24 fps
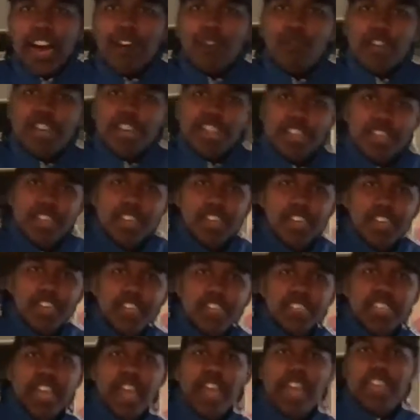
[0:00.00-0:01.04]
I, I went...
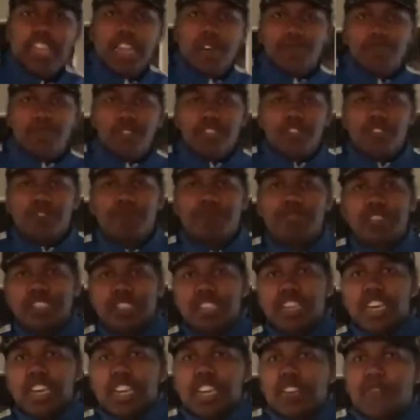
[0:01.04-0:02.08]
tidy up a little bit,
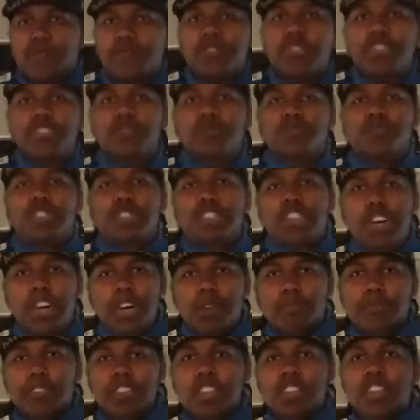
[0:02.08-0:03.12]
tidy up for this one, you know what
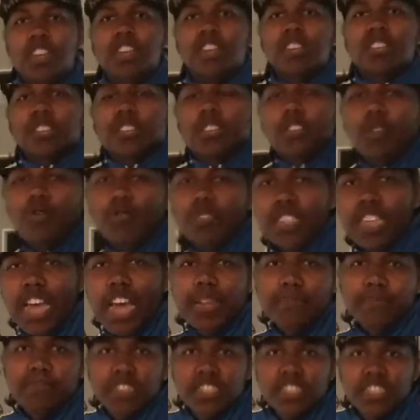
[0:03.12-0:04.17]
I mean? So with
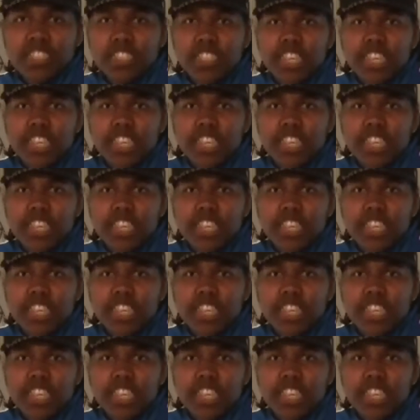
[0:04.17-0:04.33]
that being